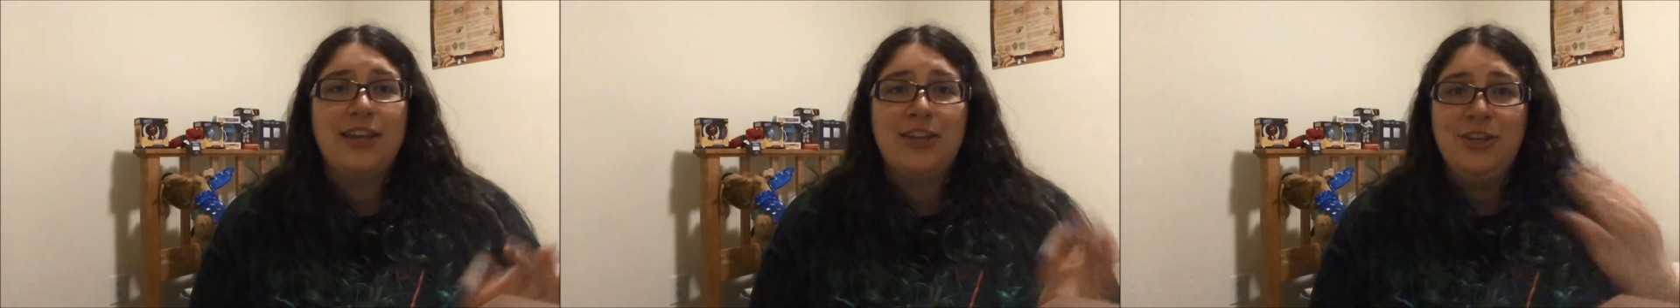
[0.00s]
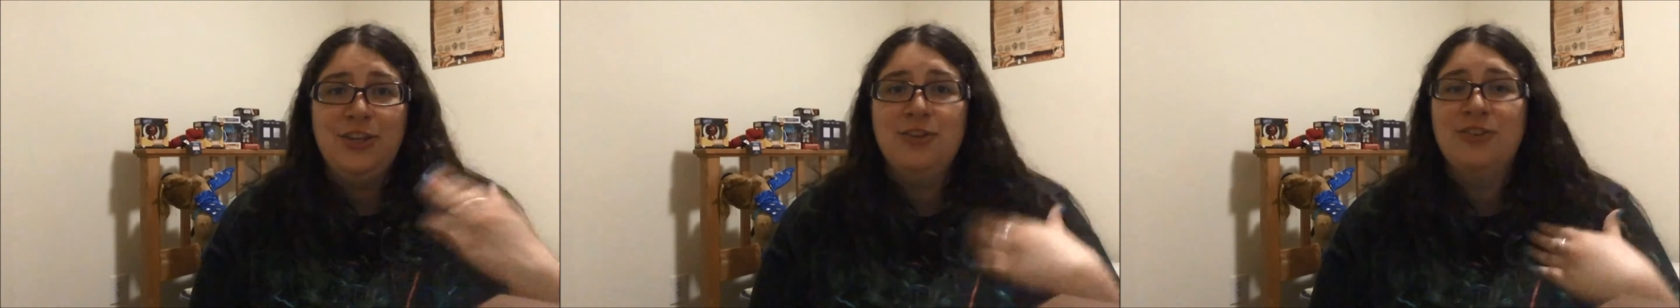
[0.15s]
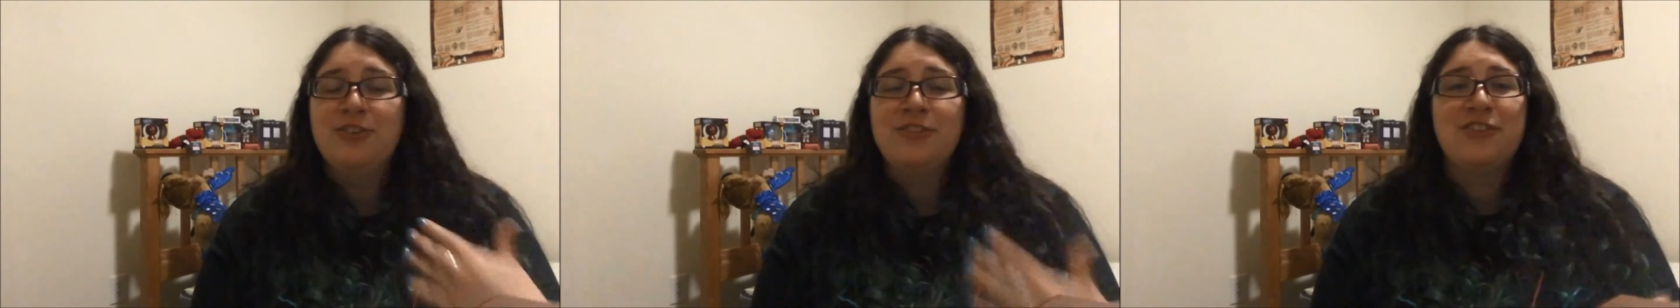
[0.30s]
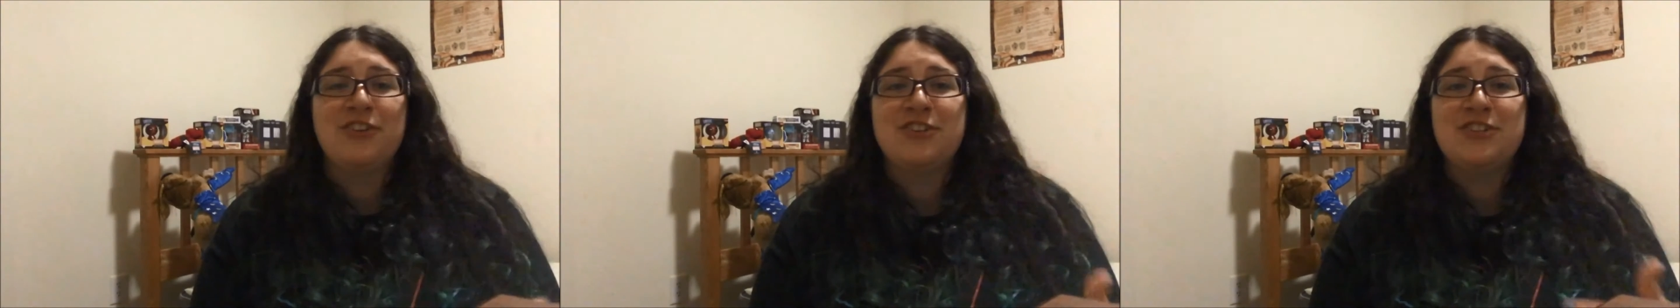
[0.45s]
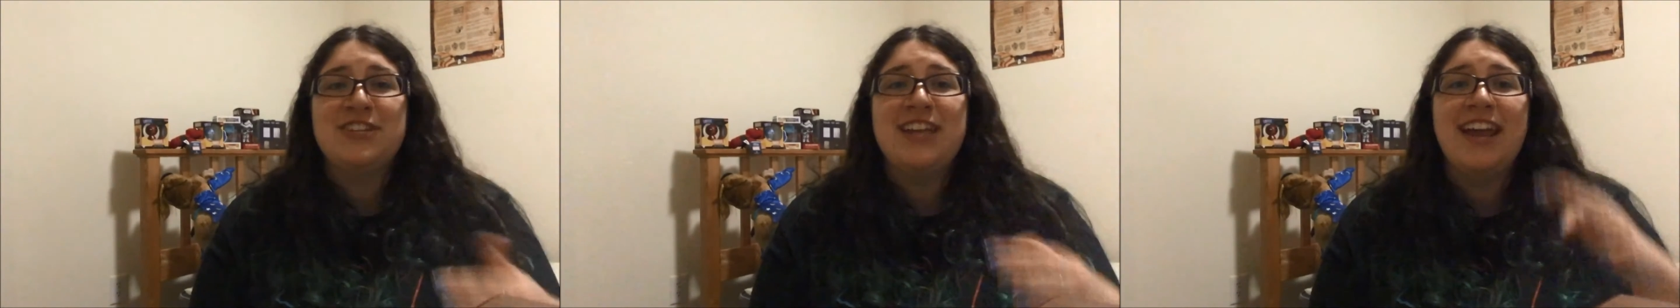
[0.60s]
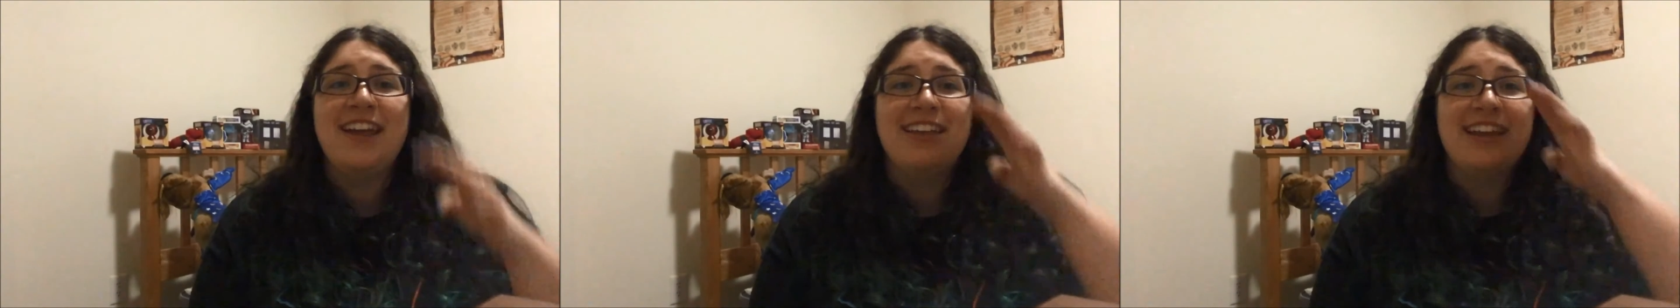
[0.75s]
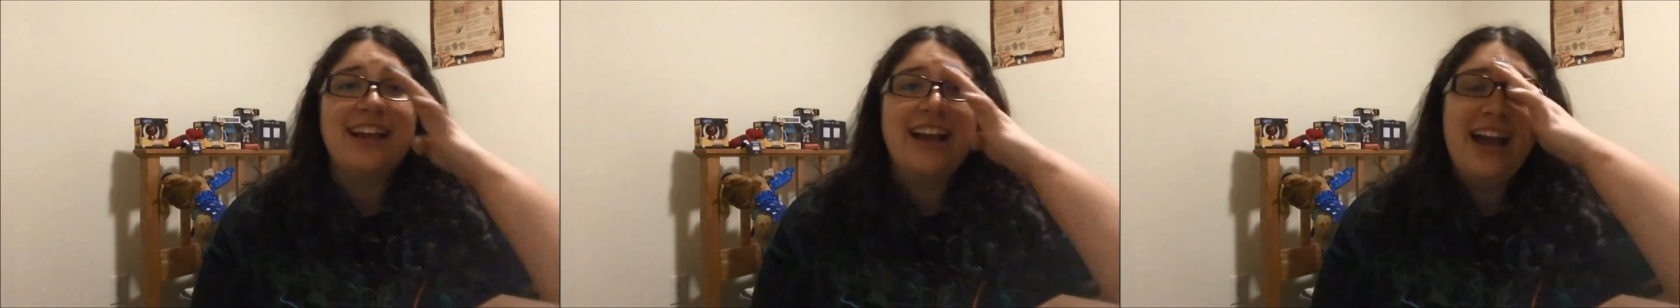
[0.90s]
You don't
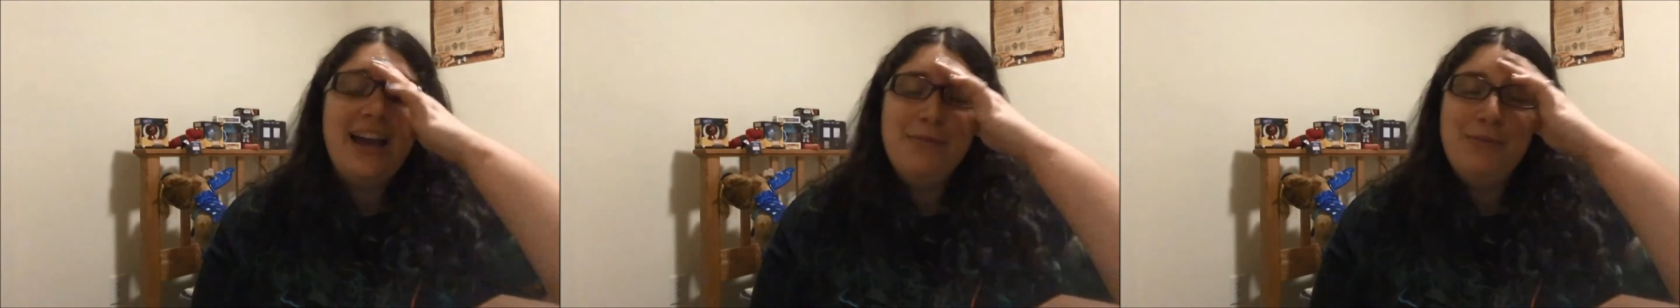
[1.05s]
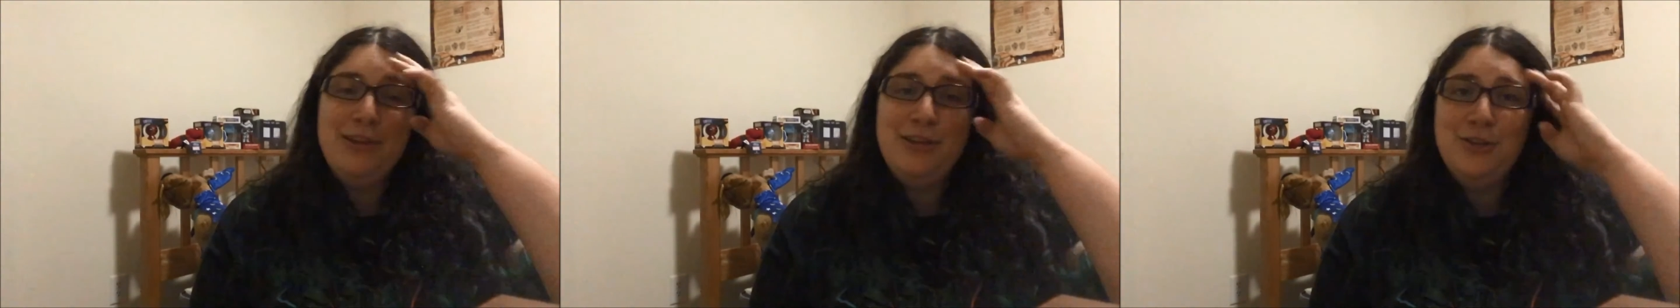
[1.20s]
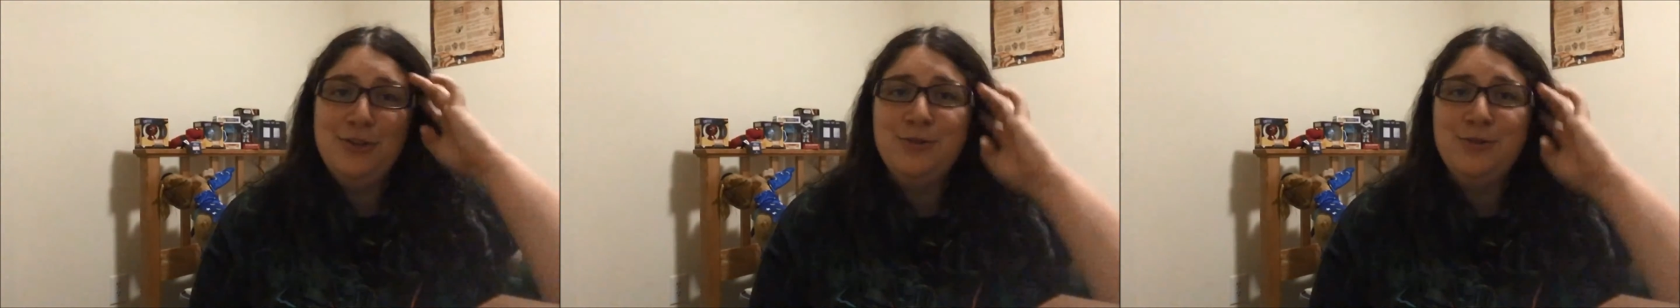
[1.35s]
understand. I mean,